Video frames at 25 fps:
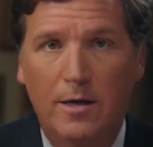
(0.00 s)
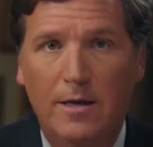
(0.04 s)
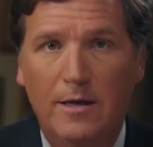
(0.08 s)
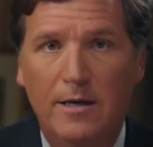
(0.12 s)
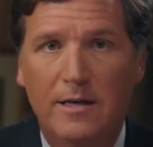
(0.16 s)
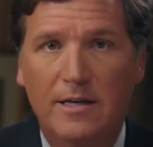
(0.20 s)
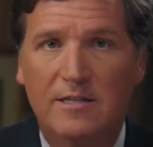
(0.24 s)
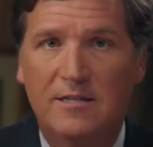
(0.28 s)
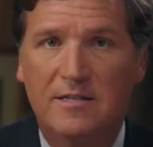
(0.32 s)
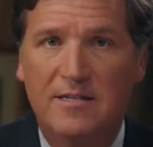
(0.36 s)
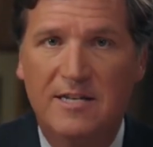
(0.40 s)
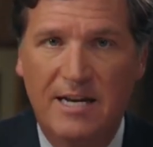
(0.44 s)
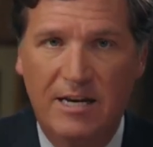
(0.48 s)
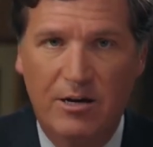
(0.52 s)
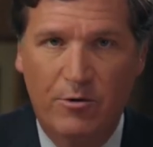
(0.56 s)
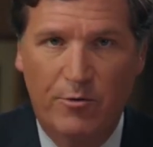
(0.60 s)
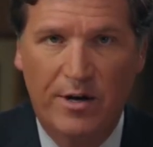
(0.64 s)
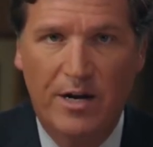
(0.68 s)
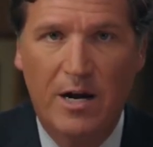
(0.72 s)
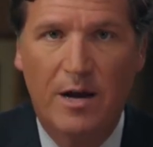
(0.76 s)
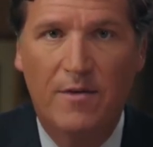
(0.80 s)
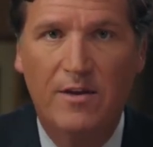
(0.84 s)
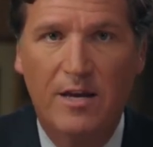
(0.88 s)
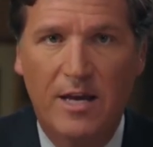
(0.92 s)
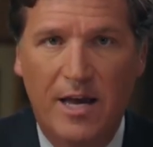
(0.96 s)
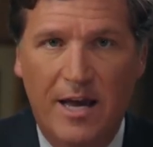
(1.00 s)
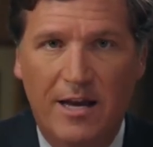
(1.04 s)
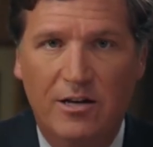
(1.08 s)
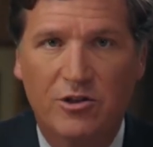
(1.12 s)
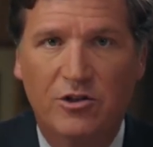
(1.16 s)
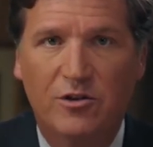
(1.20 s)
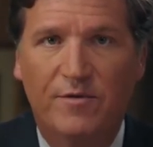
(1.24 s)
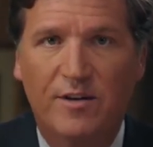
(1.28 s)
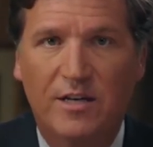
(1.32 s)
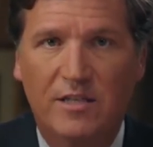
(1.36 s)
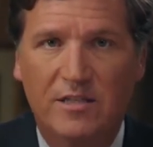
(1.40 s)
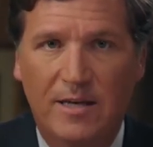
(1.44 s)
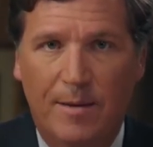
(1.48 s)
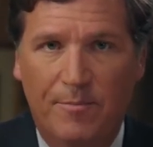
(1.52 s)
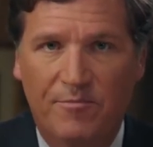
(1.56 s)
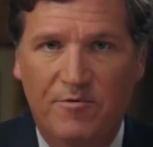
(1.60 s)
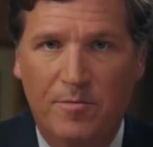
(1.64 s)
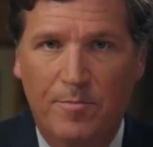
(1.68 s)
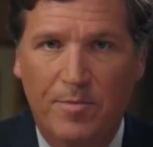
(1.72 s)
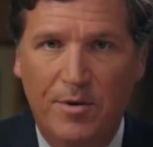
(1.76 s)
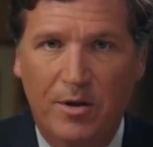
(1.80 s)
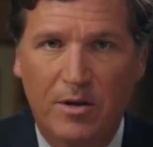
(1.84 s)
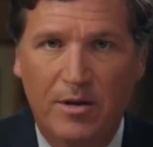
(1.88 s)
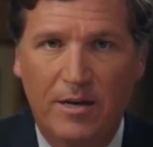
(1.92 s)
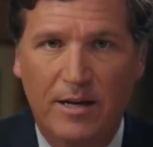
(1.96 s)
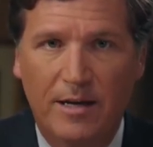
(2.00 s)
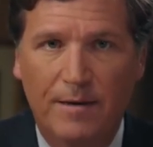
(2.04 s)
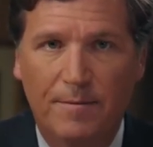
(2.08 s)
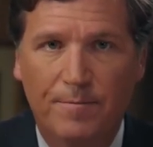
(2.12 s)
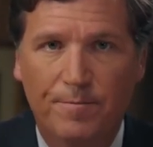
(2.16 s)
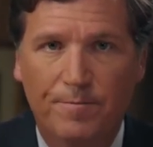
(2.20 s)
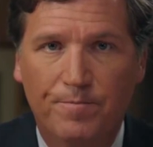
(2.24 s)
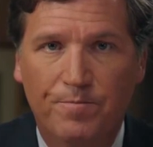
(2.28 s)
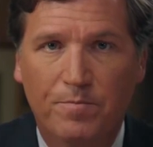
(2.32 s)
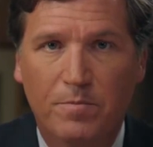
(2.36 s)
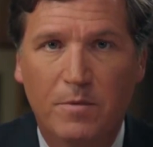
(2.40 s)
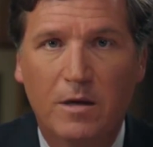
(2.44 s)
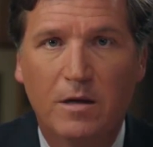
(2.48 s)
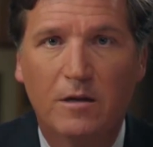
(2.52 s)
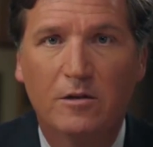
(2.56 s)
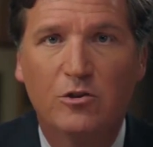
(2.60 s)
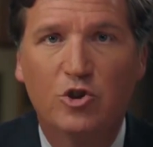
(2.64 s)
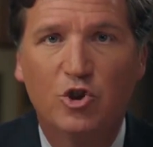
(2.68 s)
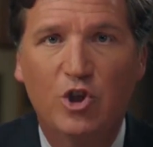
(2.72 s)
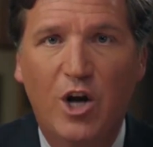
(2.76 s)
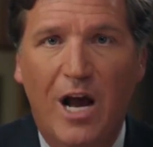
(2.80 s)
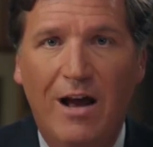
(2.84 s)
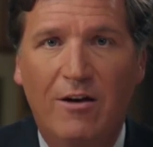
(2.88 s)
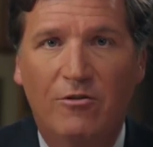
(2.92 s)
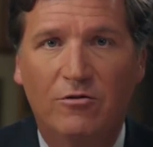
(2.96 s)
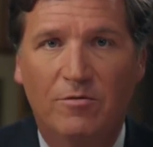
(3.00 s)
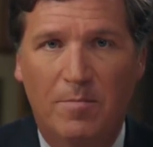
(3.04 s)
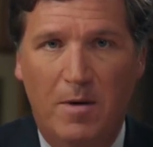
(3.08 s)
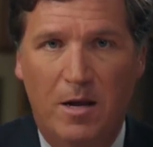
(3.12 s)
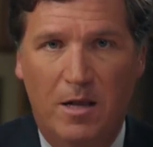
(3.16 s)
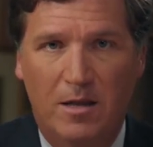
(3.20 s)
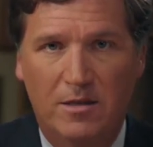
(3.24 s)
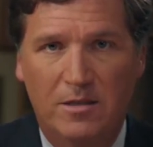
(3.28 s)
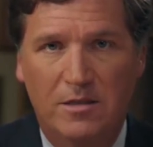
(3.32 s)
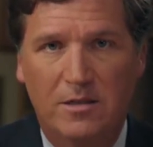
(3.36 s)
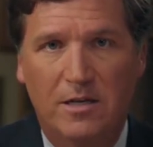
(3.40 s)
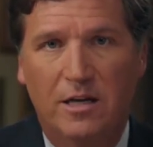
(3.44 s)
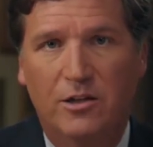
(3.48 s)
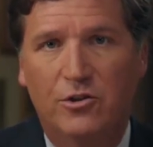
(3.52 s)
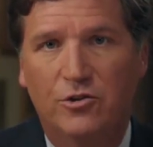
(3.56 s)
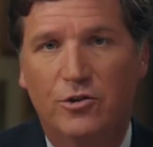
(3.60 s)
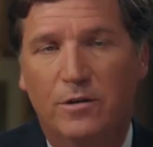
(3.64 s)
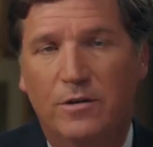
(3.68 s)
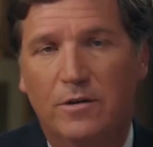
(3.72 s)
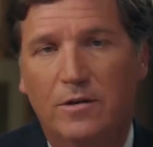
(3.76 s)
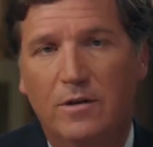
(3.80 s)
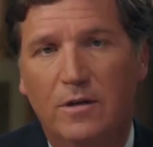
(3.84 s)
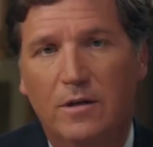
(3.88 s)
is teetering on the edge of acceptability, child molestation.